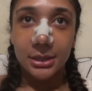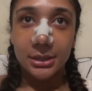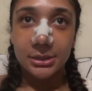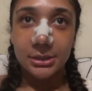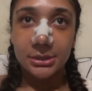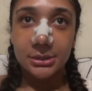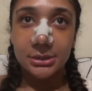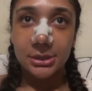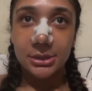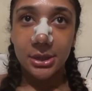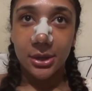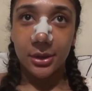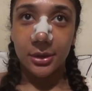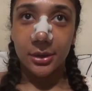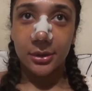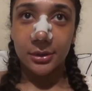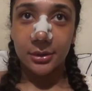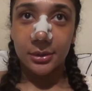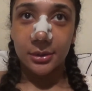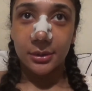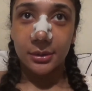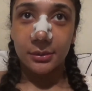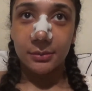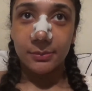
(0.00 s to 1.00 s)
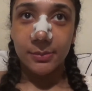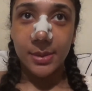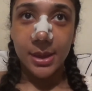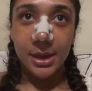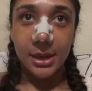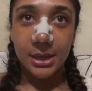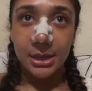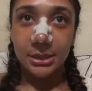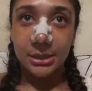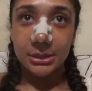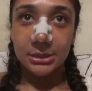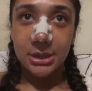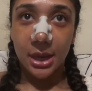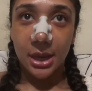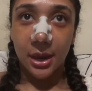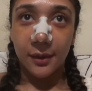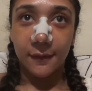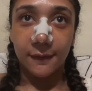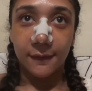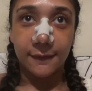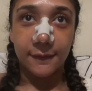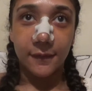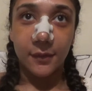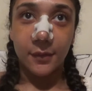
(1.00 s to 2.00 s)
so being day
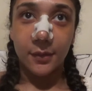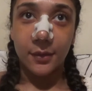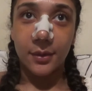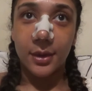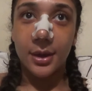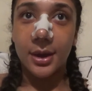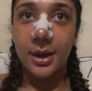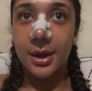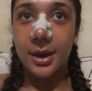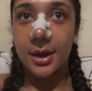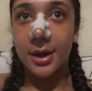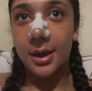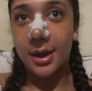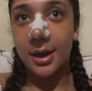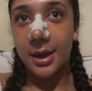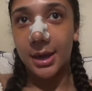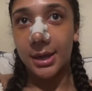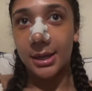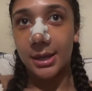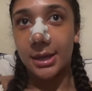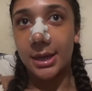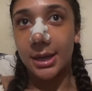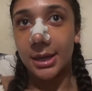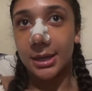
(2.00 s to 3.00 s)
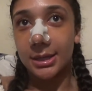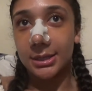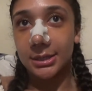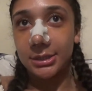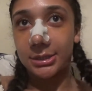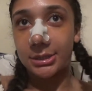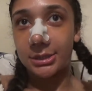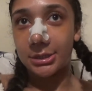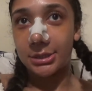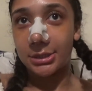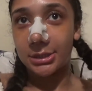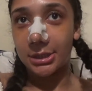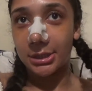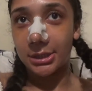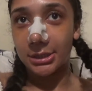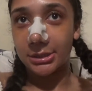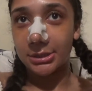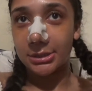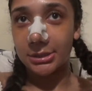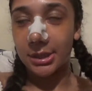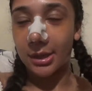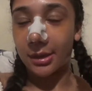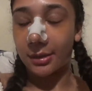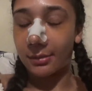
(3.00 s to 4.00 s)
four I get
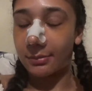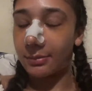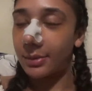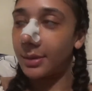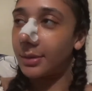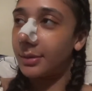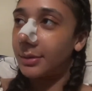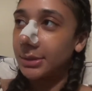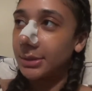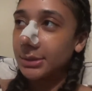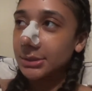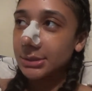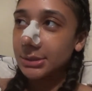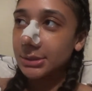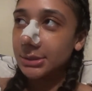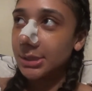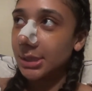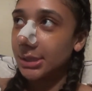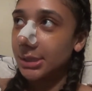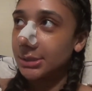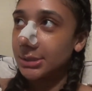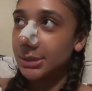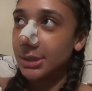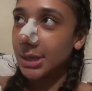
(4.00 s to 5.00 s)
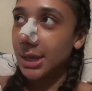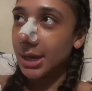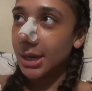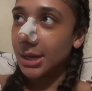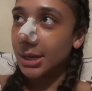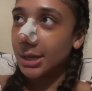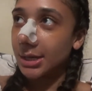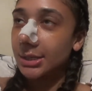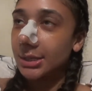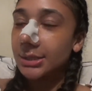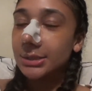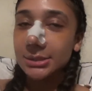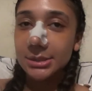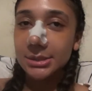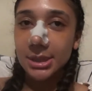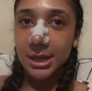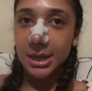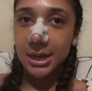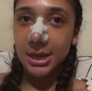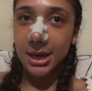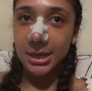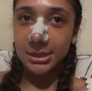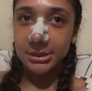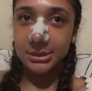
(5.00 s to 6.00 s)
it's um what's the day today
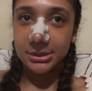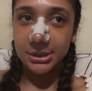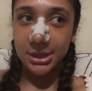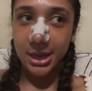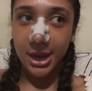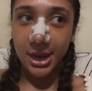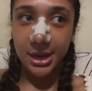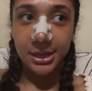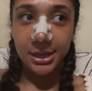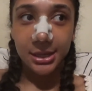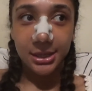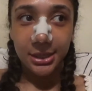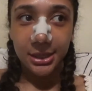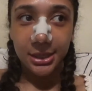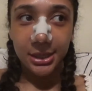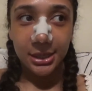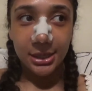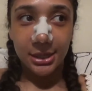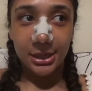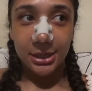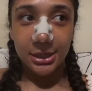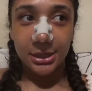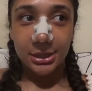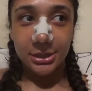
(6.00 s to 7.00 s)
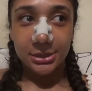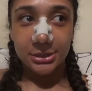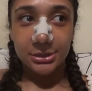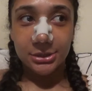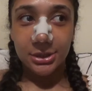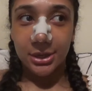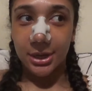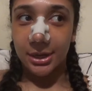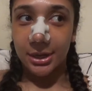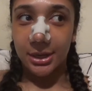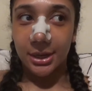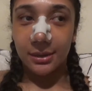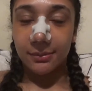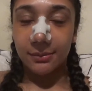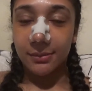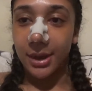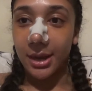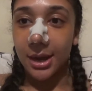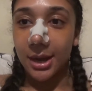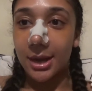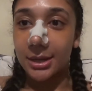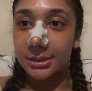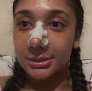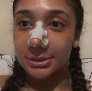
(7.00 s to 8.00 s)
Saturday today so I get my
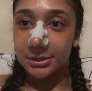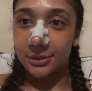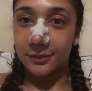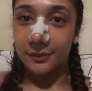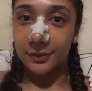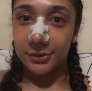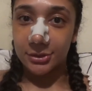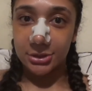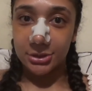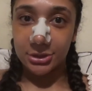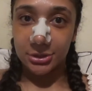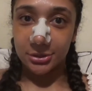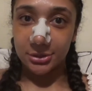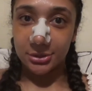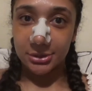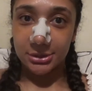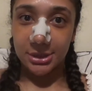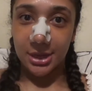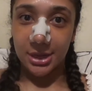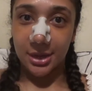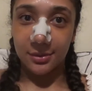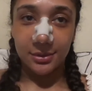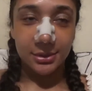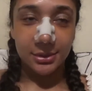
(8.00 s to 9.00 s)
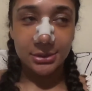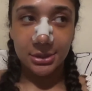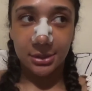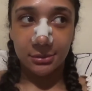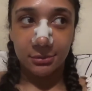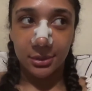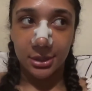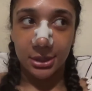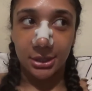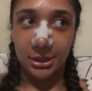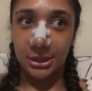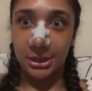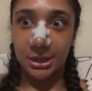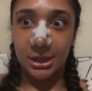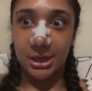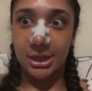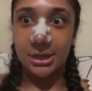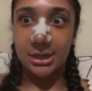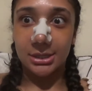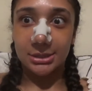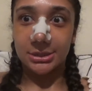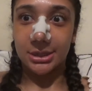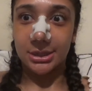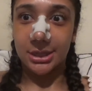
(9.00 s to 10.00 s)
cast off on Tuesday which I'm really
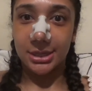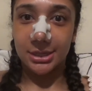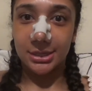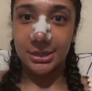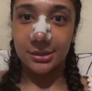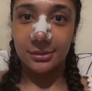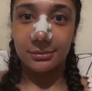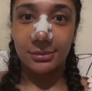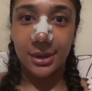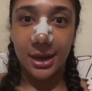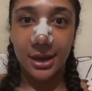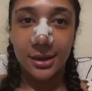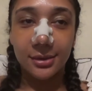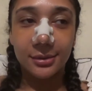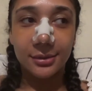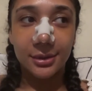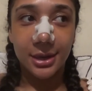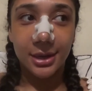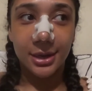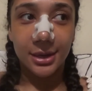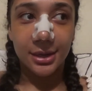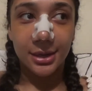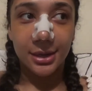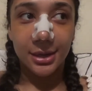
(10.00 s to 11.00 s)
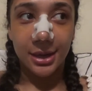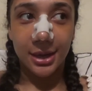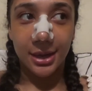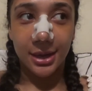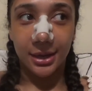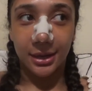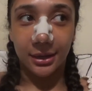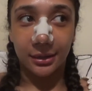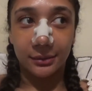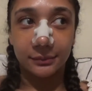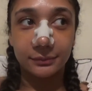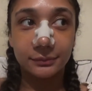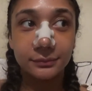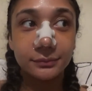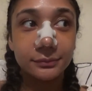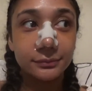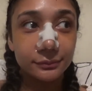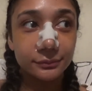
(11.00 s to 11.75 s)
excited about um,